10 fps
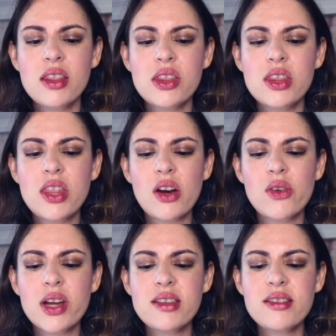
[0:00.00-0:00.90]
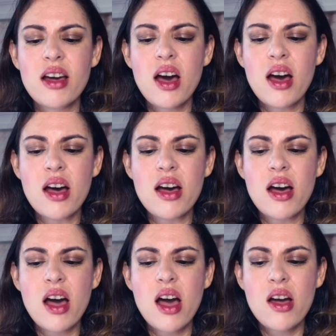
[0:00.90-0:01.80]
There is,
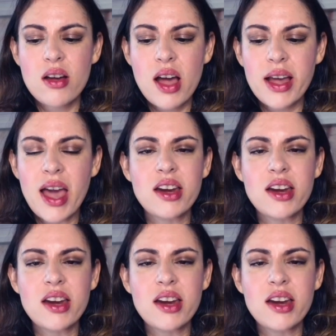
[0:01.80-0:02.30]
again,